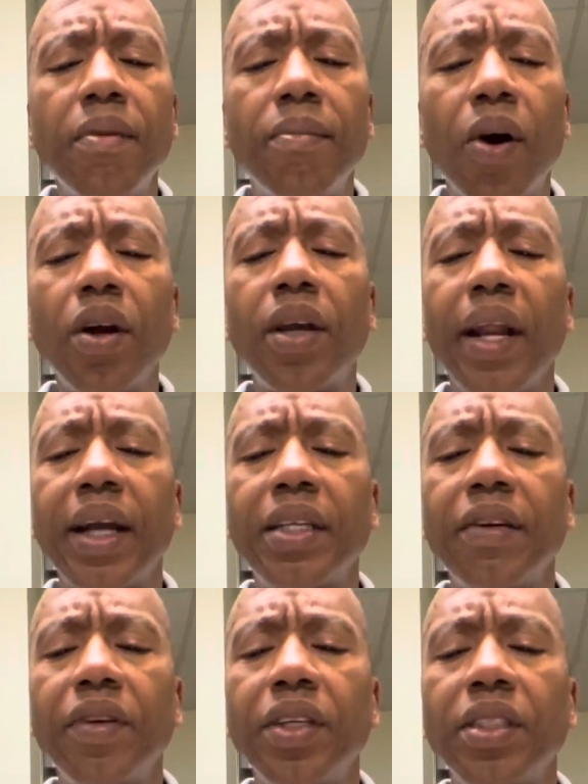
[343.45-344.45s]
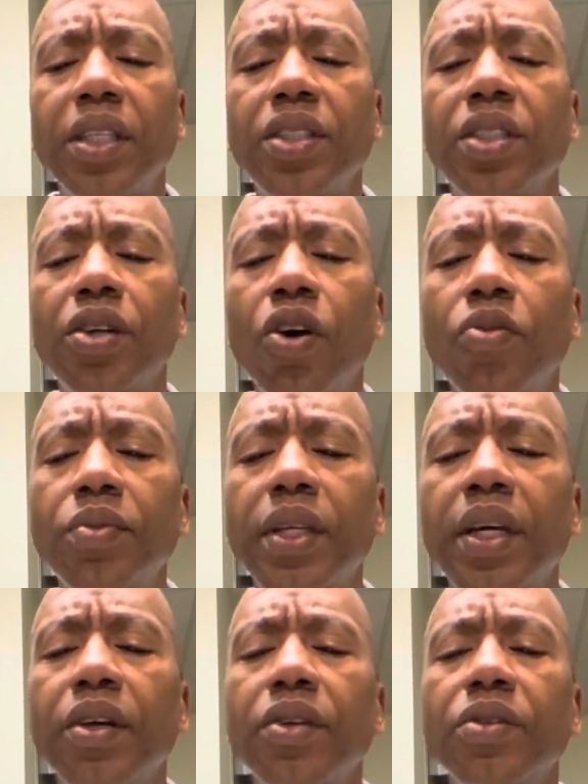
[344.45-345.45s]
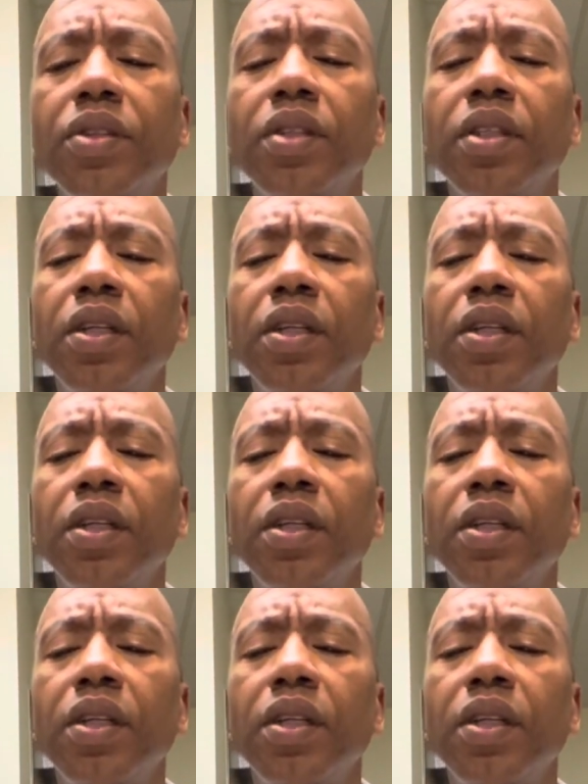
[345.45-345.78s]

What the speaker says: market activities such as home sales,